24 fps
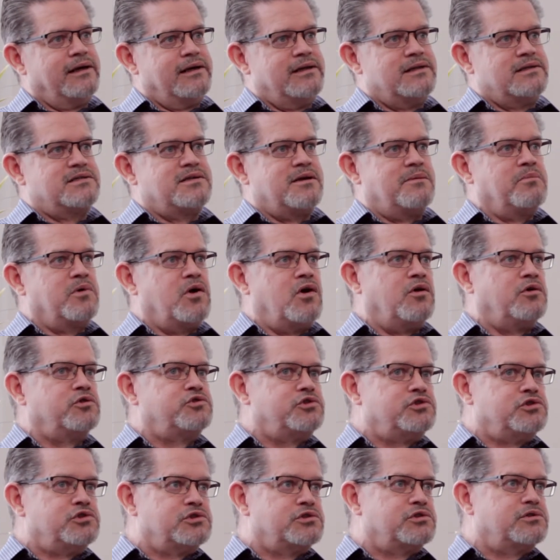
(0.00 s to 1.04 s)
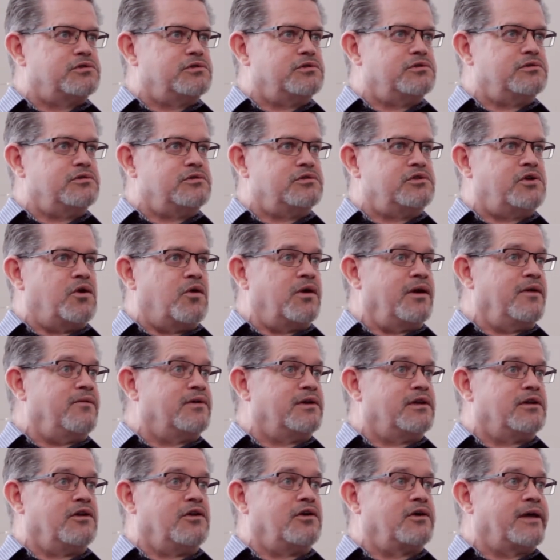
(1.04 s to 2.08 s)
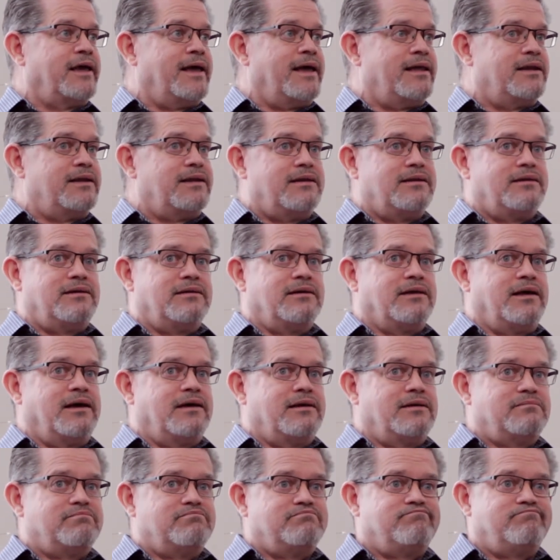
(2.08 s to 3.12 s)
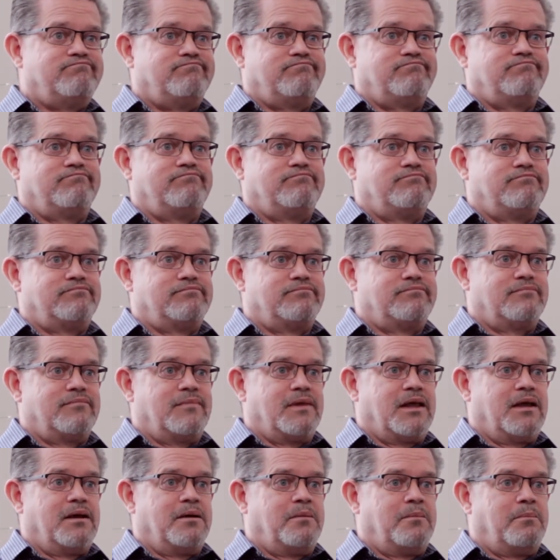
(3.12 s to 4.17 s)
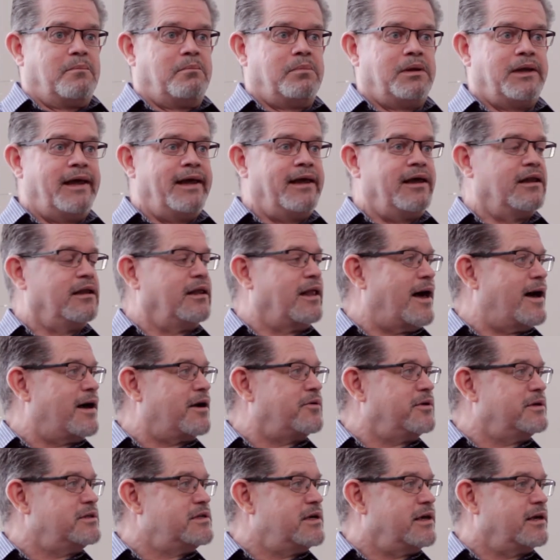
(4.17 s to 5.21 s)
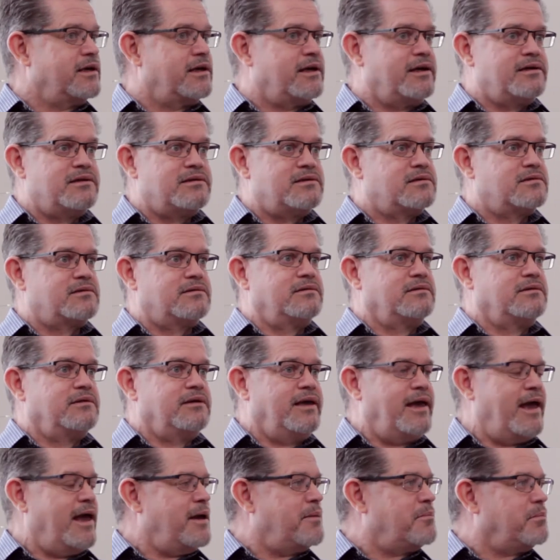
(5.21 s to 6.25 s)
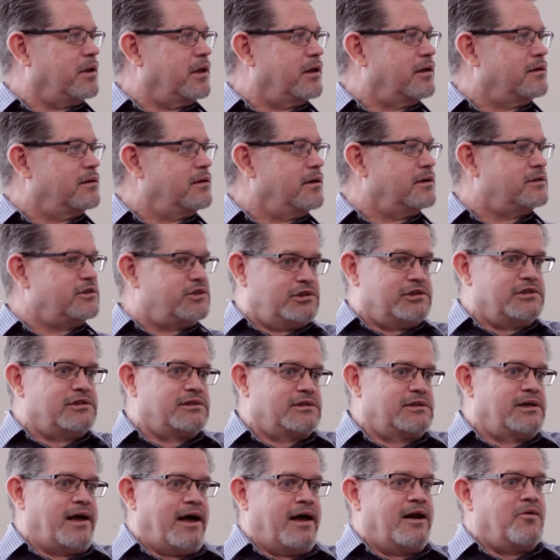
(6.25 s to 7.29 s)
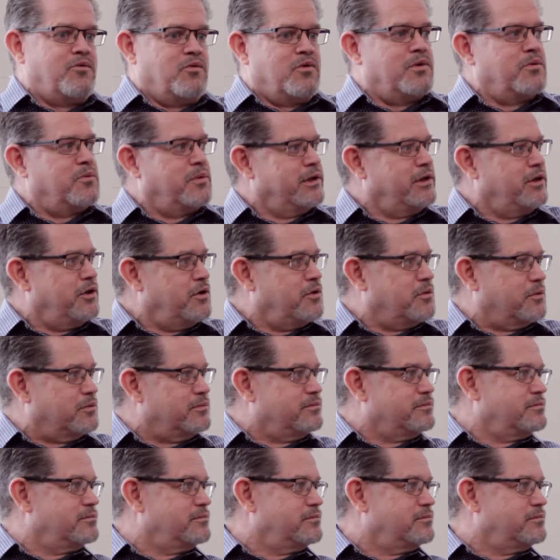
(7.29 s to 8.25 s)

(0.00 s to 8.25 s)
And some cultures don't even look at, like, playing a lottery ticket as gambling. It's just kind of what we do.